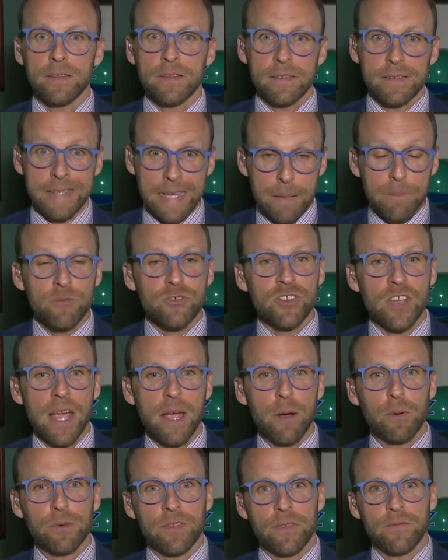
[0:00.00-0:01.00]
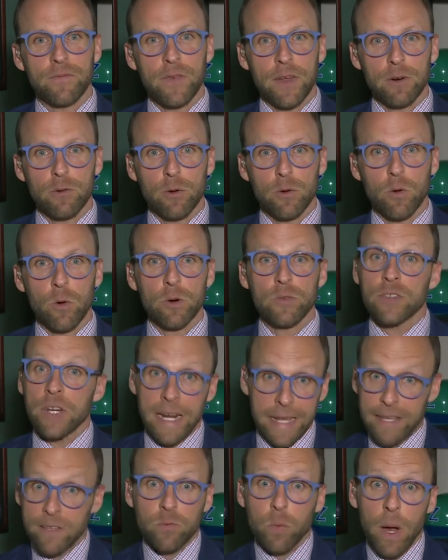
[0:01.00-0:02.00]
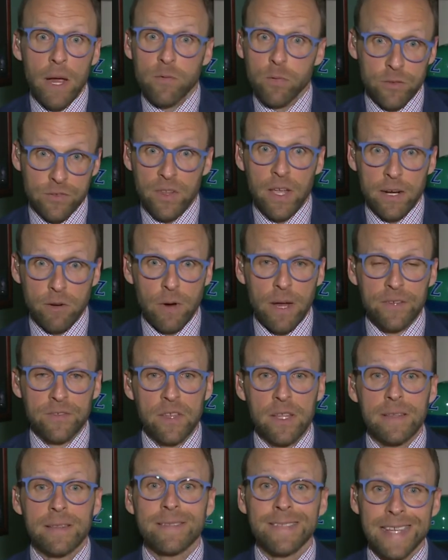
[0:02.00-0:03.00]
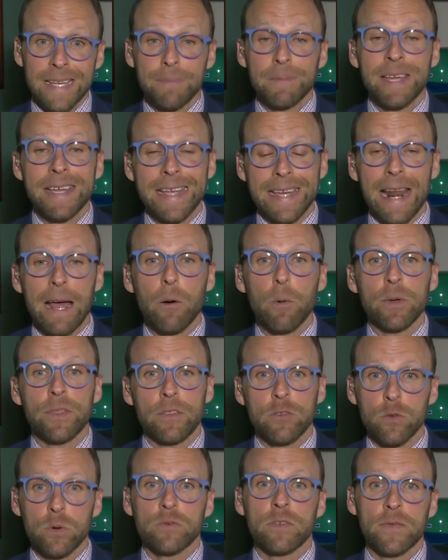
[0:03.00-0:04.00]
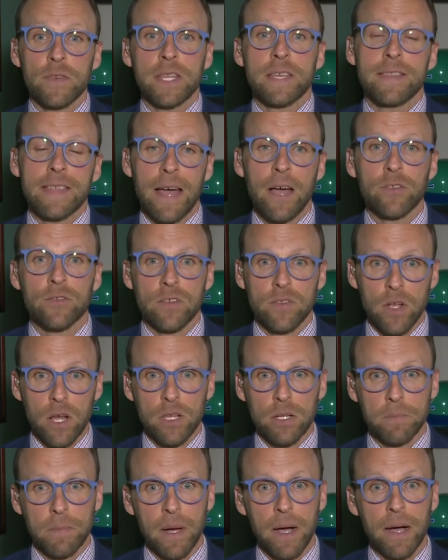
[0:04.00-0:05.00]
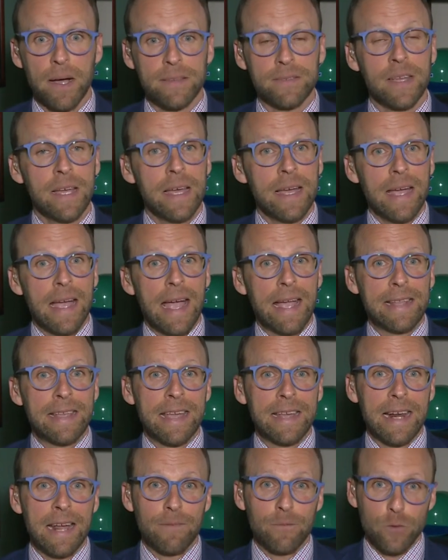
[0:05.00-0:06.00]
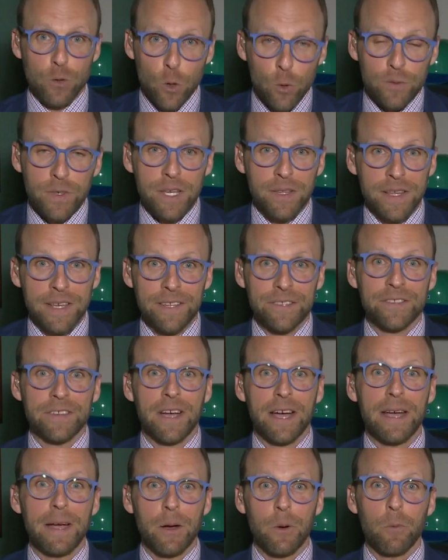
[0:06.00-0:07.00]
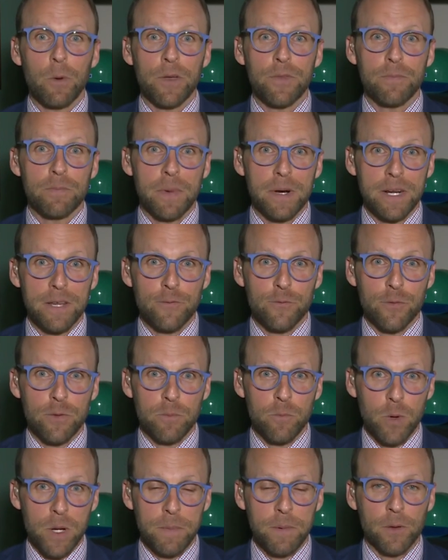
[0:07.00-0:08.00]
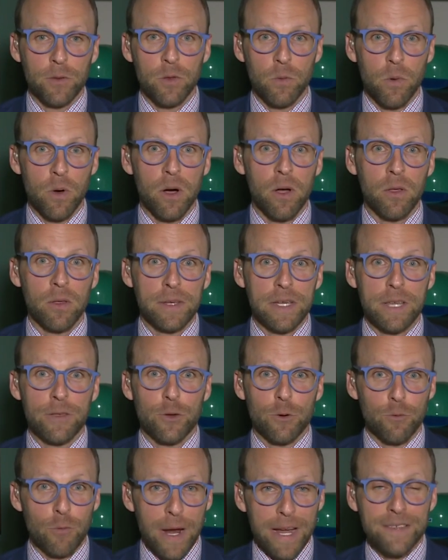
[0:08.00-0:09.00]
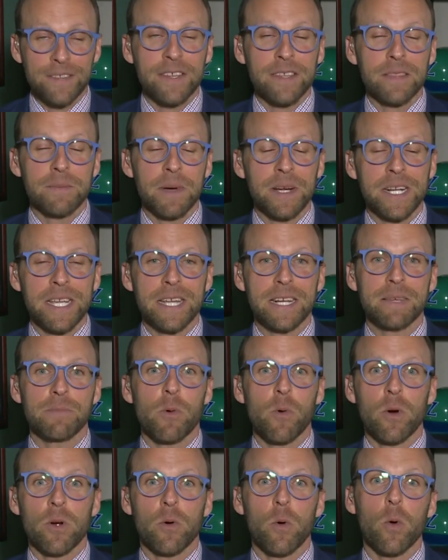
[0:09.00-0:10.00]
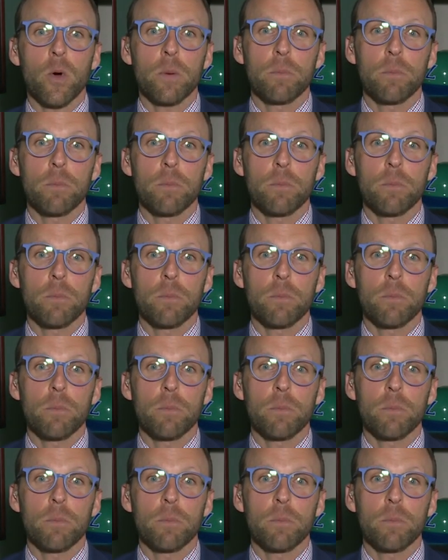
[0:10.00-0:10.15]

Tim Shea was in federal court today. His wife was not arrested. Tim can get out with a $250,000 bond and can have no dealings, Kyle, with money from We Build the Wall, either raising the money anymore or